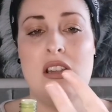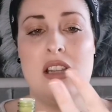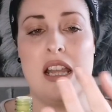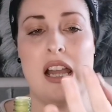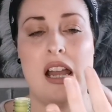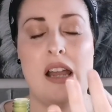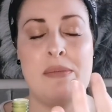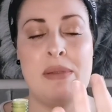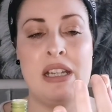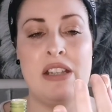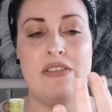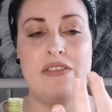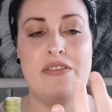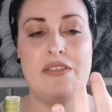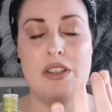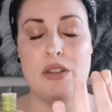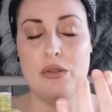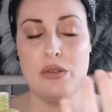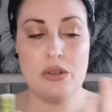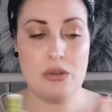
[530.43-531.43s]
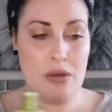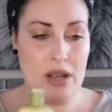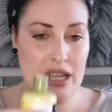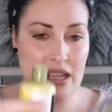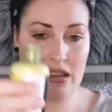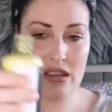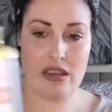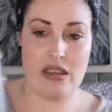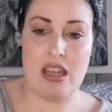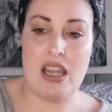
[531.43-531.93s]
I mean, it feels quite
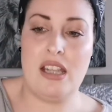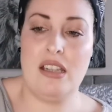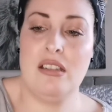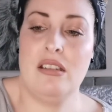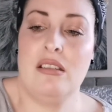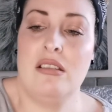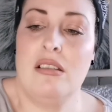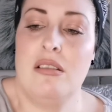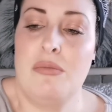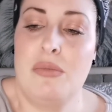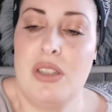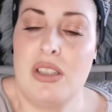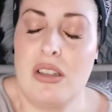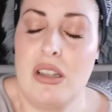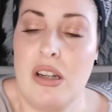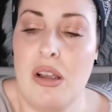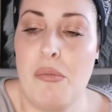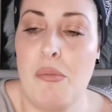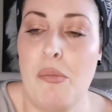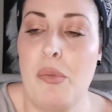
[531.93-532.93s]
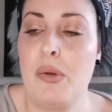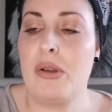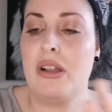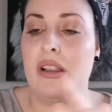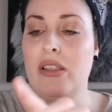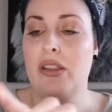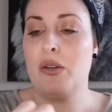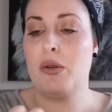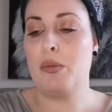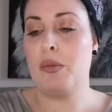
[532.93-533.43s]
thin. I'm just gonna put a
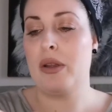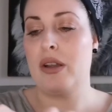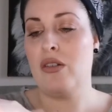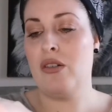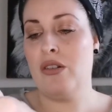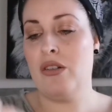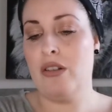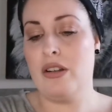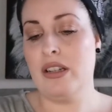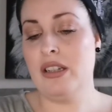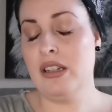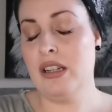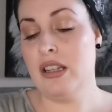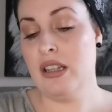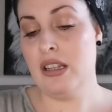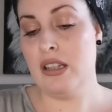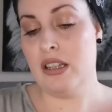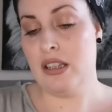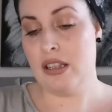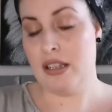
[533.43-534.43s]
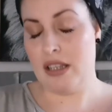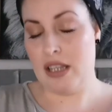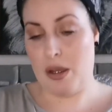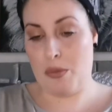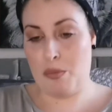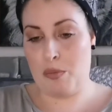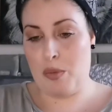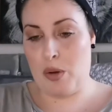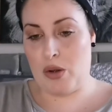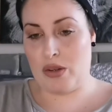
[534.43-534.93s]
little bit on.
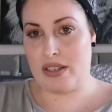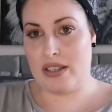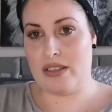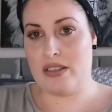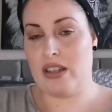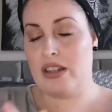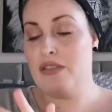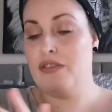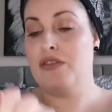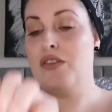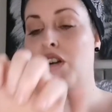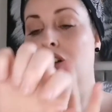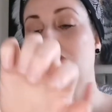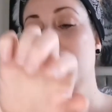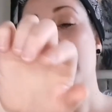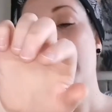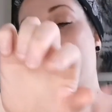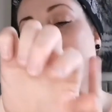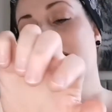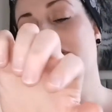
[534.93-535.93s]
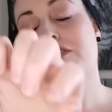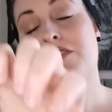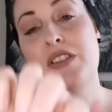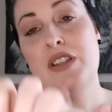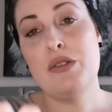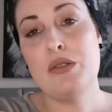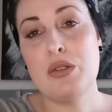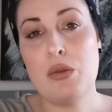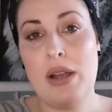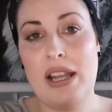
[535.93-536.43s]
That box is gonna fall. It
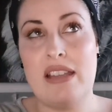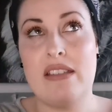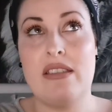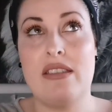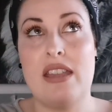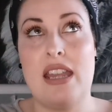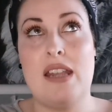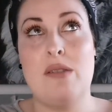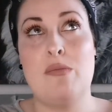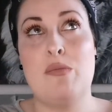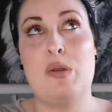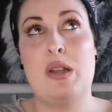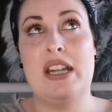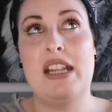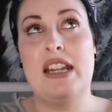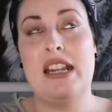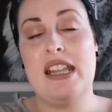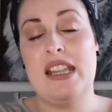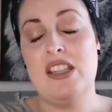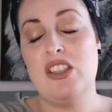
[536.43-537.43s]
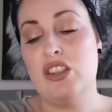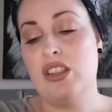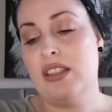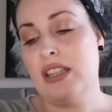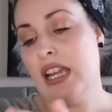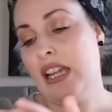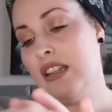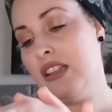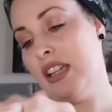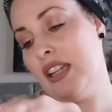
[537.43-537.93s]
feels quite thin, but it is just
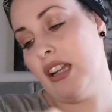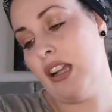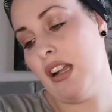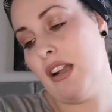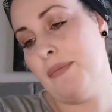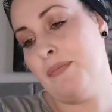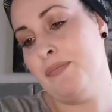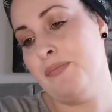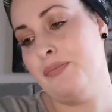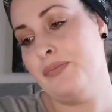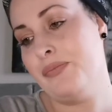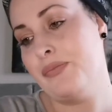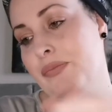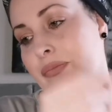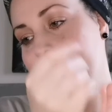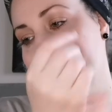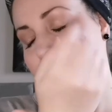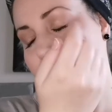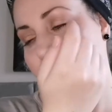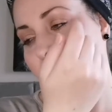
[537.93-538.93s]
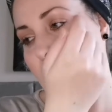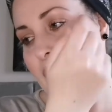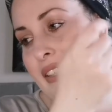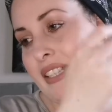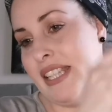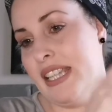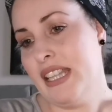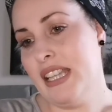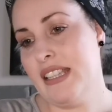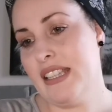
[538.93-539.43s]
kind of like, I would
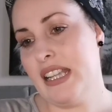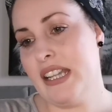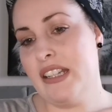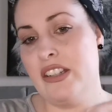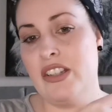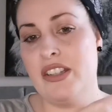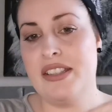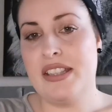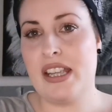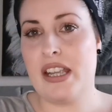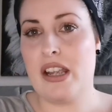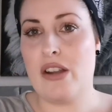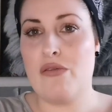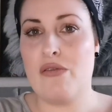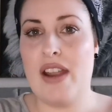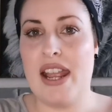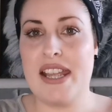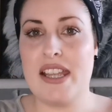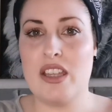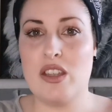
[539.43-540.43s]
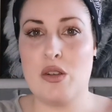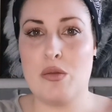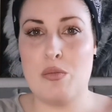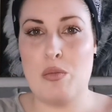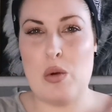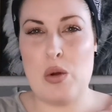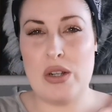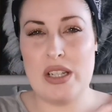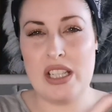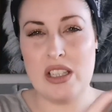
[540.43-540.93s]
say that's kind of just like a regular
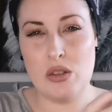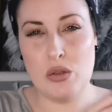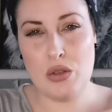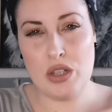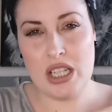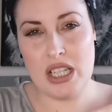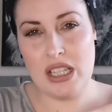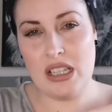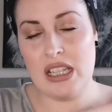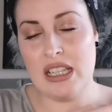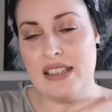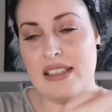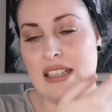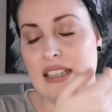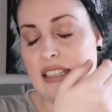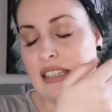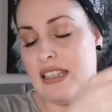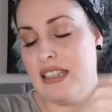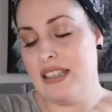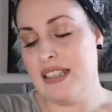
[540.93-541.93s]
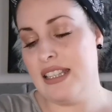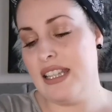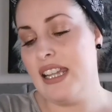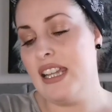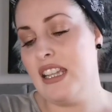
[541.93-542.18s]
body lotion consistency.